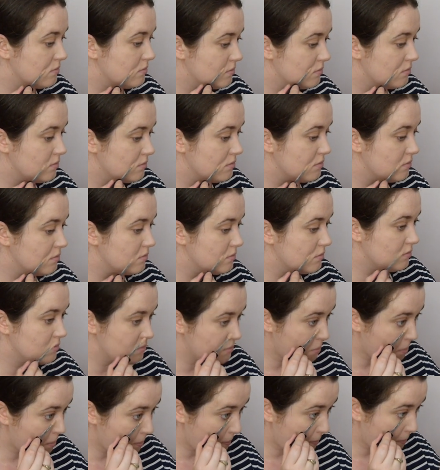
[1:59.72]
if you want to
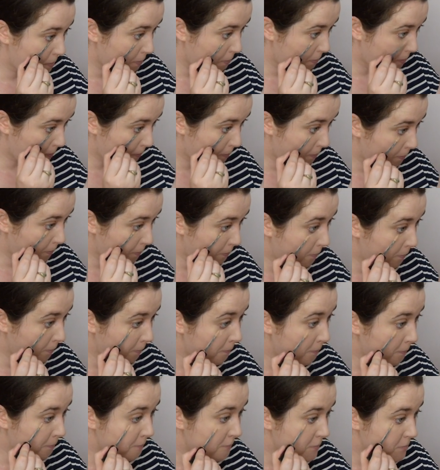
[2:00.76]
create an even skin
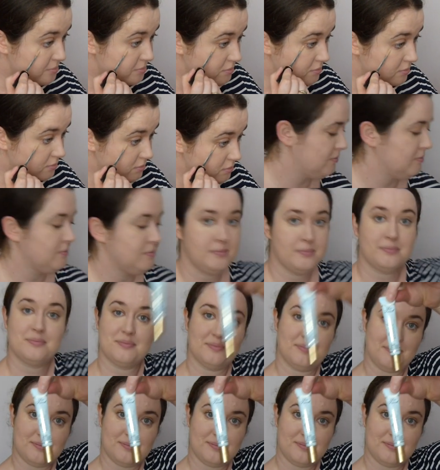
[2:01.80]
tone. Then